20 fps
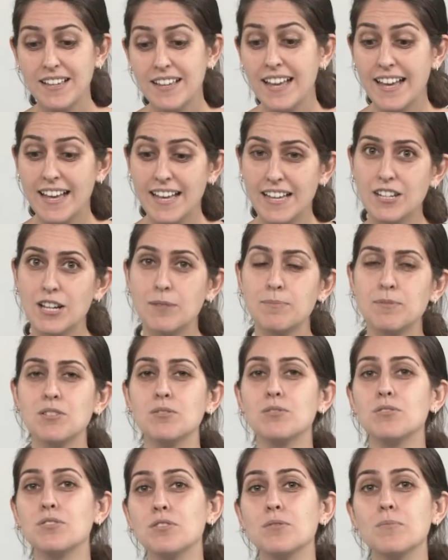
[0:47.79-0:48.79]
and up to
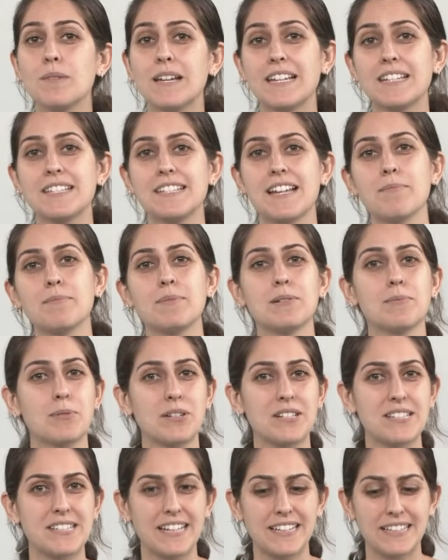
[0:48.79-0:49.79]
2 megasample per
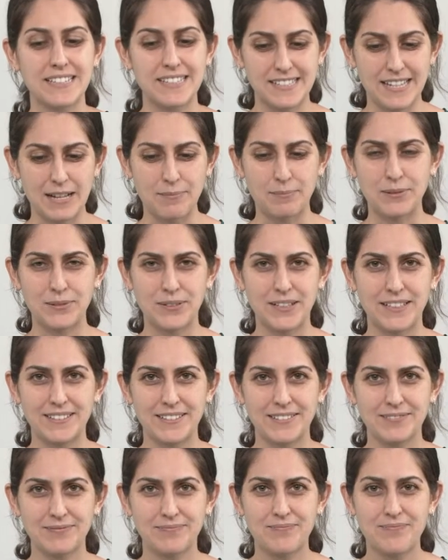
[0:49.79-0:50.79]
second sample rate.
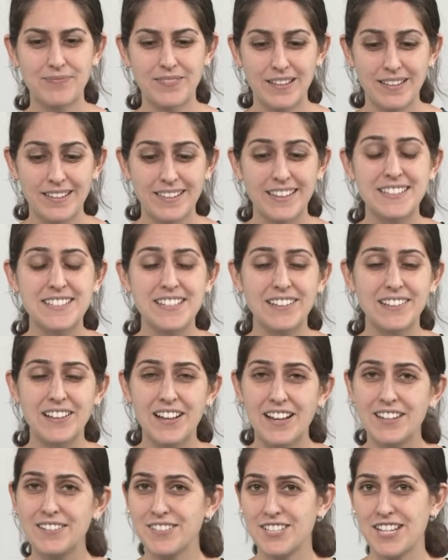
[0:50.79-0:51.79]
That's a
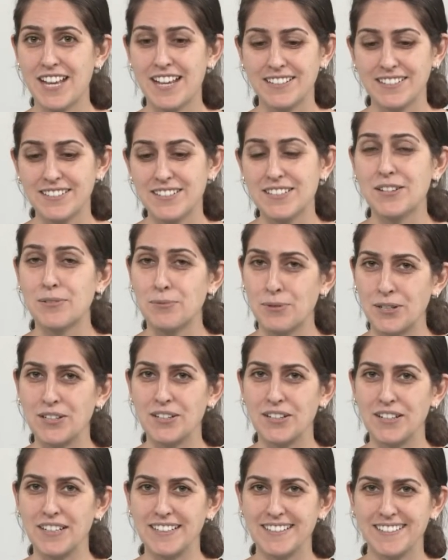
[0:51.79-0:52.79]
lot of channels on one
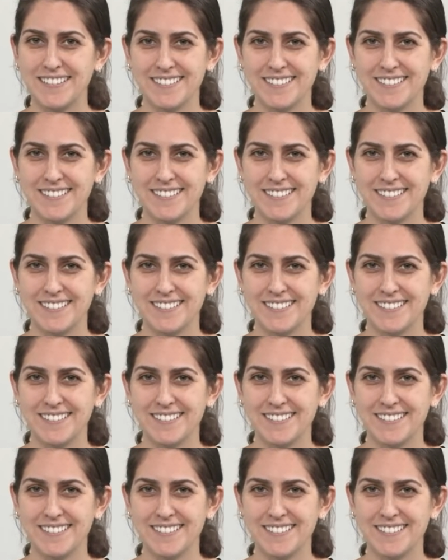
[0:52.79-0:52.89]
card.